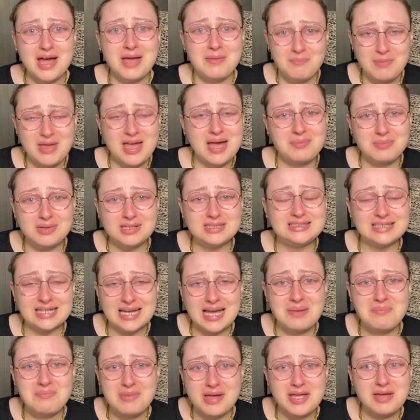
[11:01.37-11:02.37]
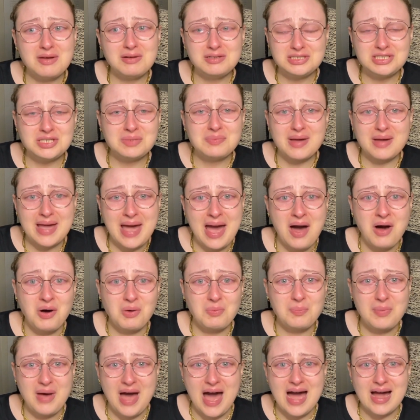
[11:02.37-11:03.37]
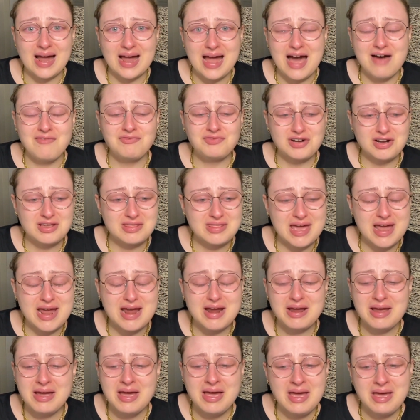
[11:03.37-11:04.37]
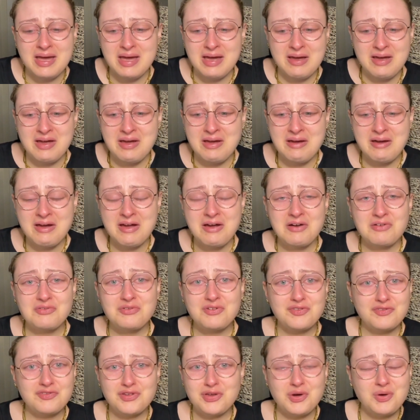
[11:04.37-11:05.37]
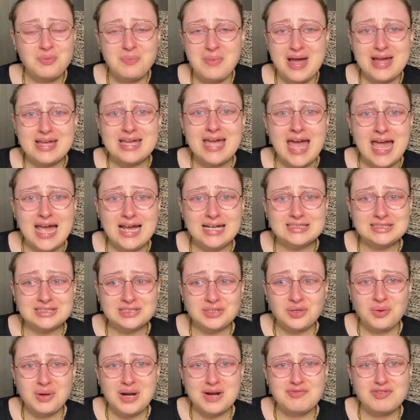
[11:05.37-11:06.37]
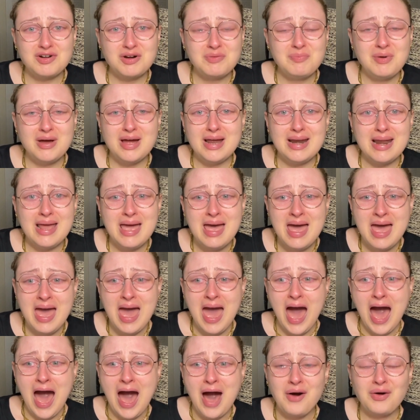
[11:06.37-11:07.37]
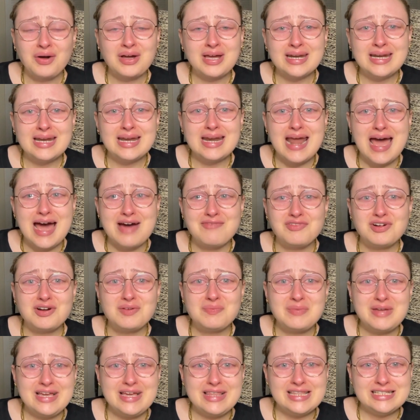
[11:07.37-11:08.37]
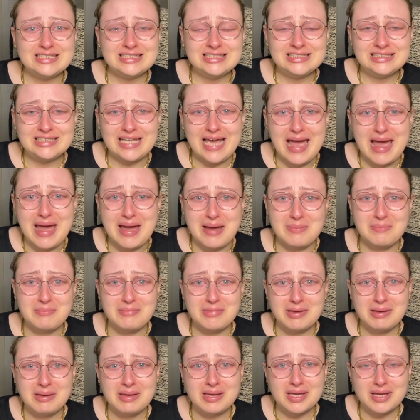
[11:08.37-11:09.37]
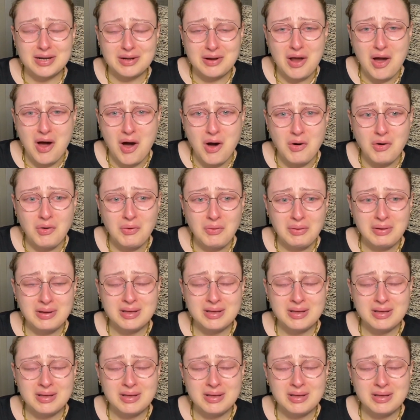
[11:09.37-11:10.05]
be able to get my YouTube account back after they review my case or whatever, but how can it ever be the same, you know?